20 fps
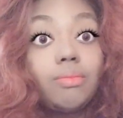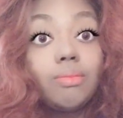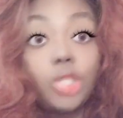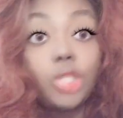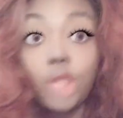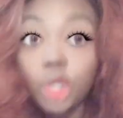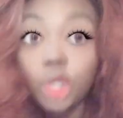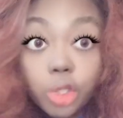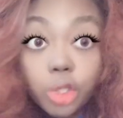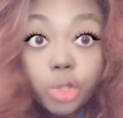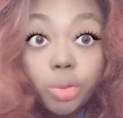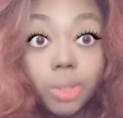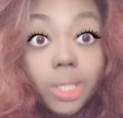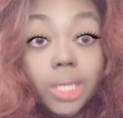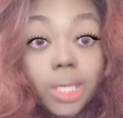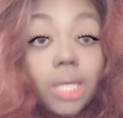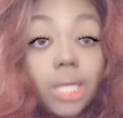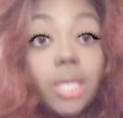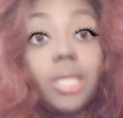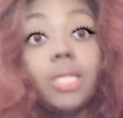You're doing
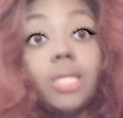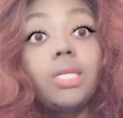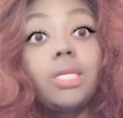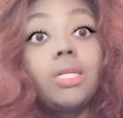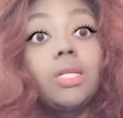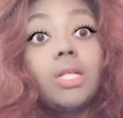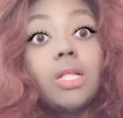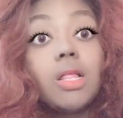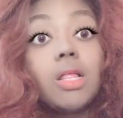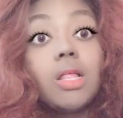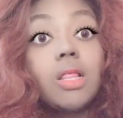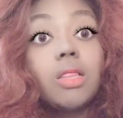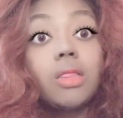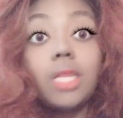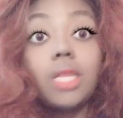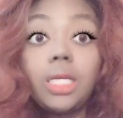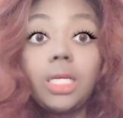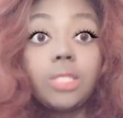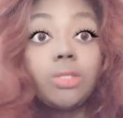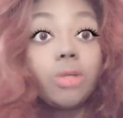good.
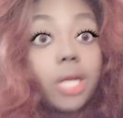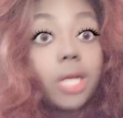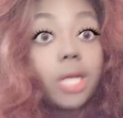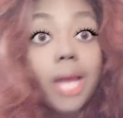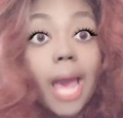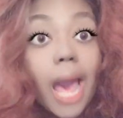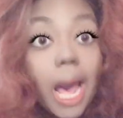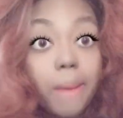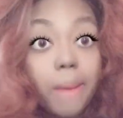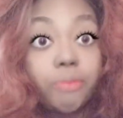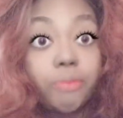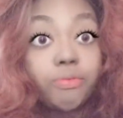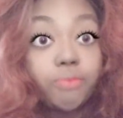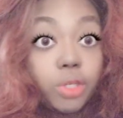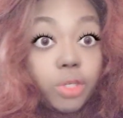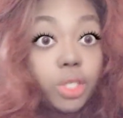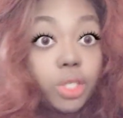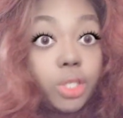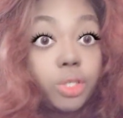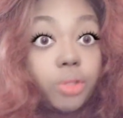Things are gonna happen
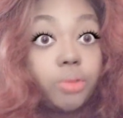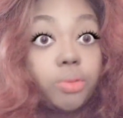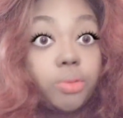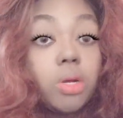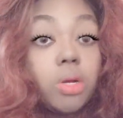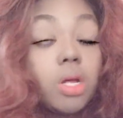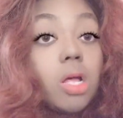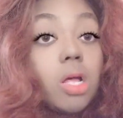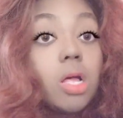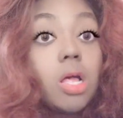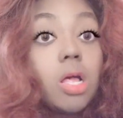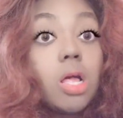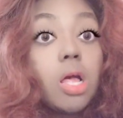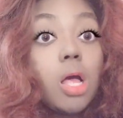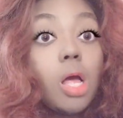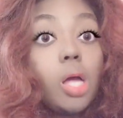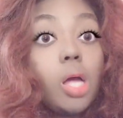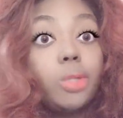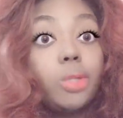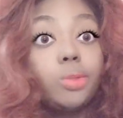for you.
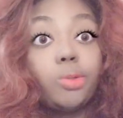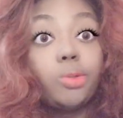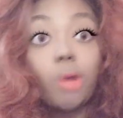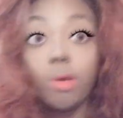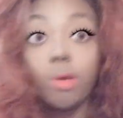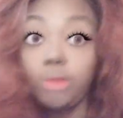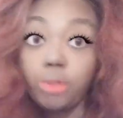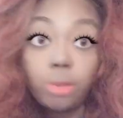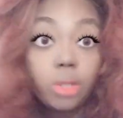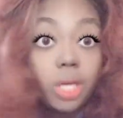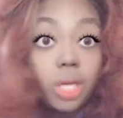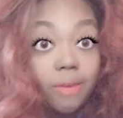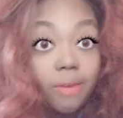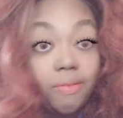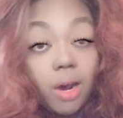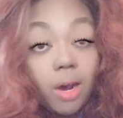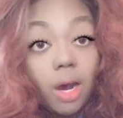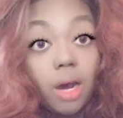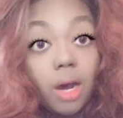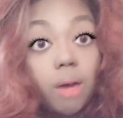Don't you give
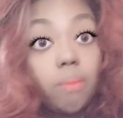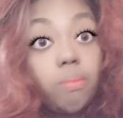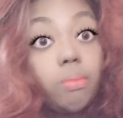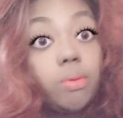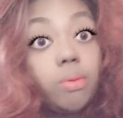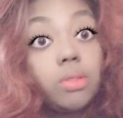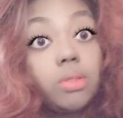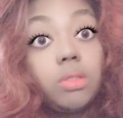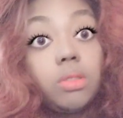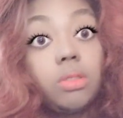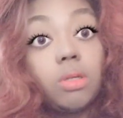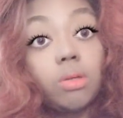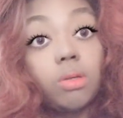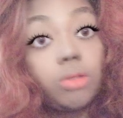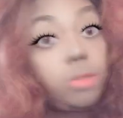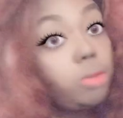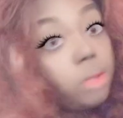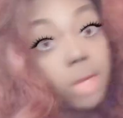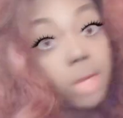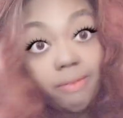up.
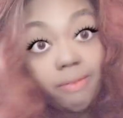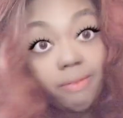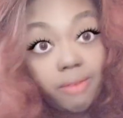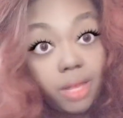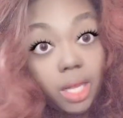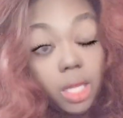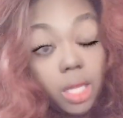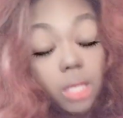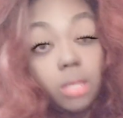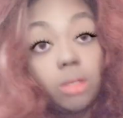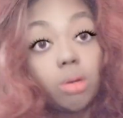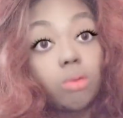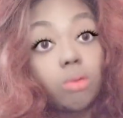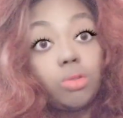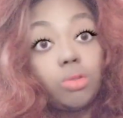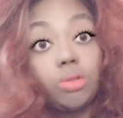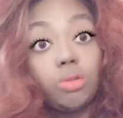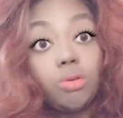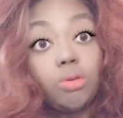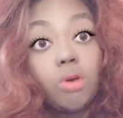Don't you give in.
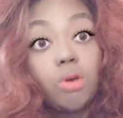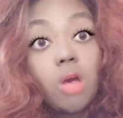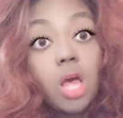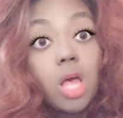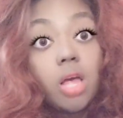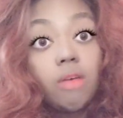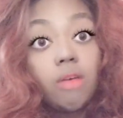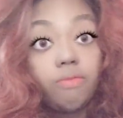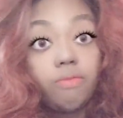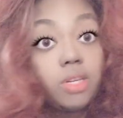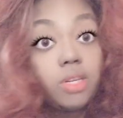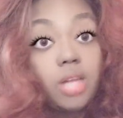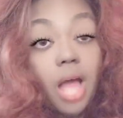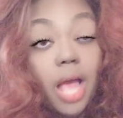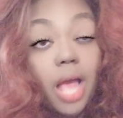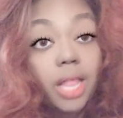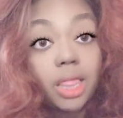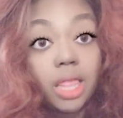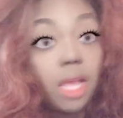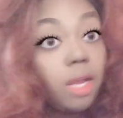Don't you feel
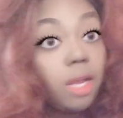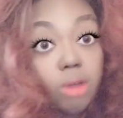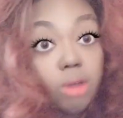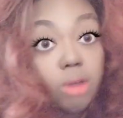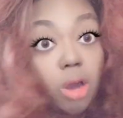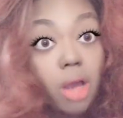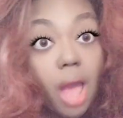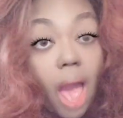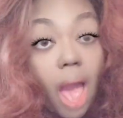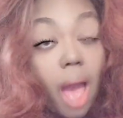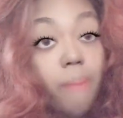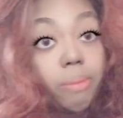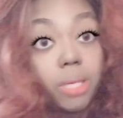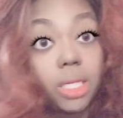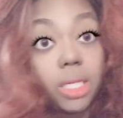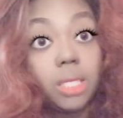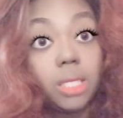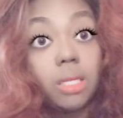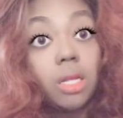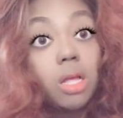like things aren't
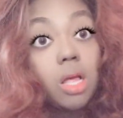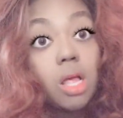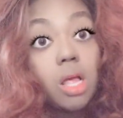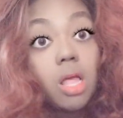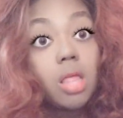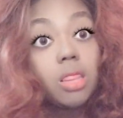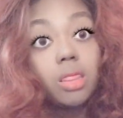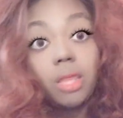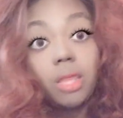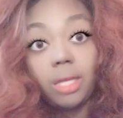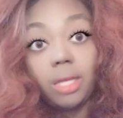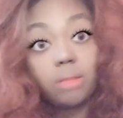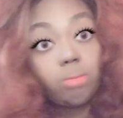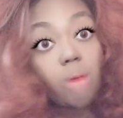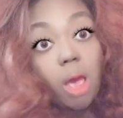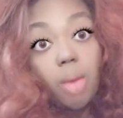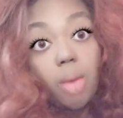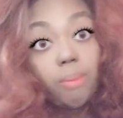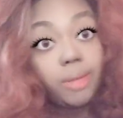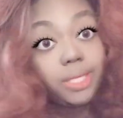happening. Things
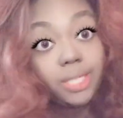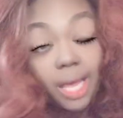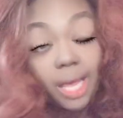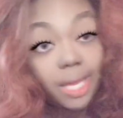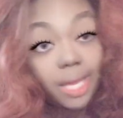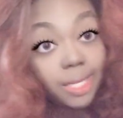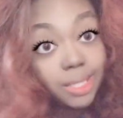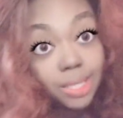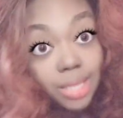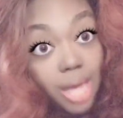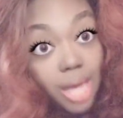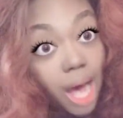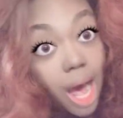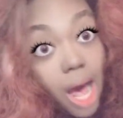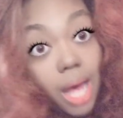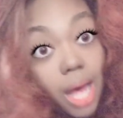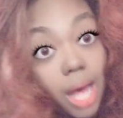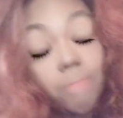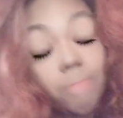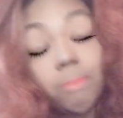might be taking
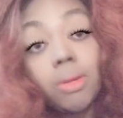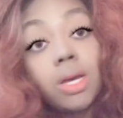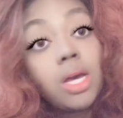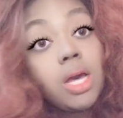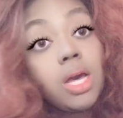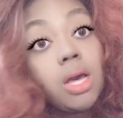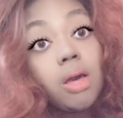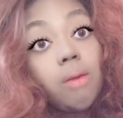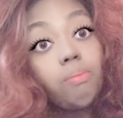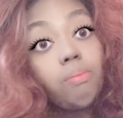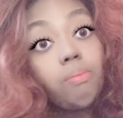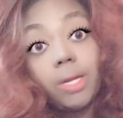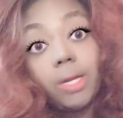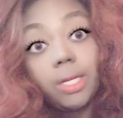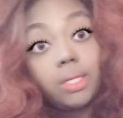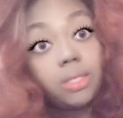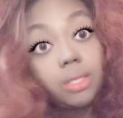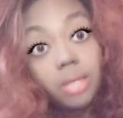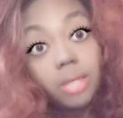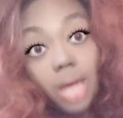time, but
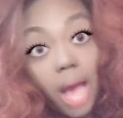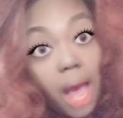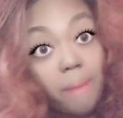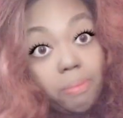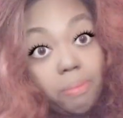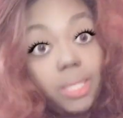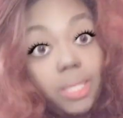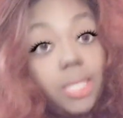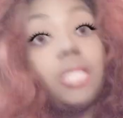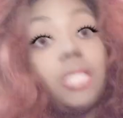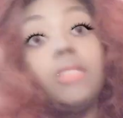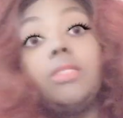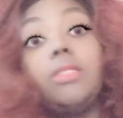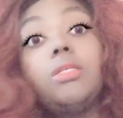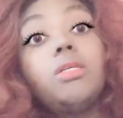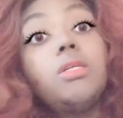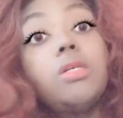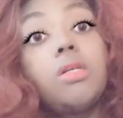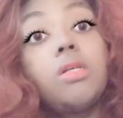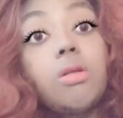they're happening.
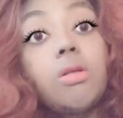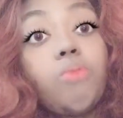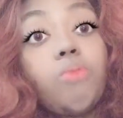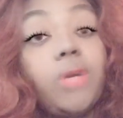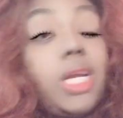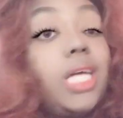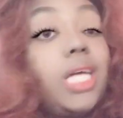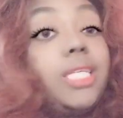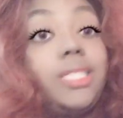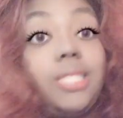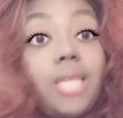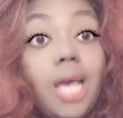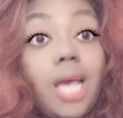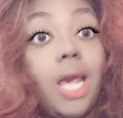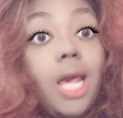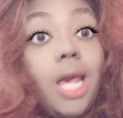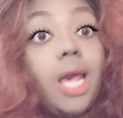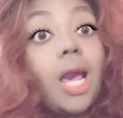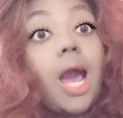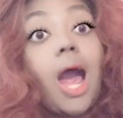When I
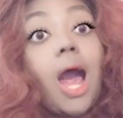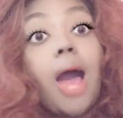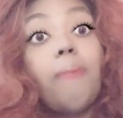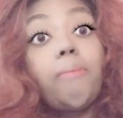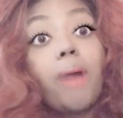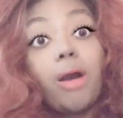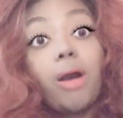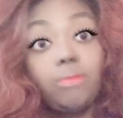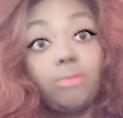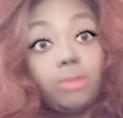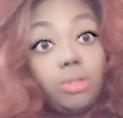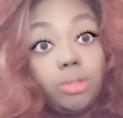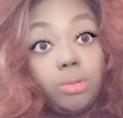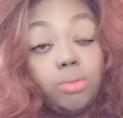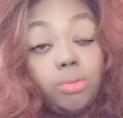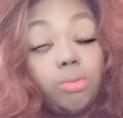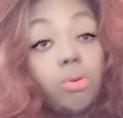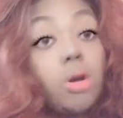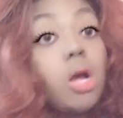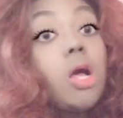say I'm about
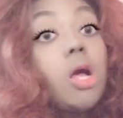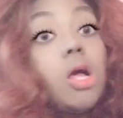to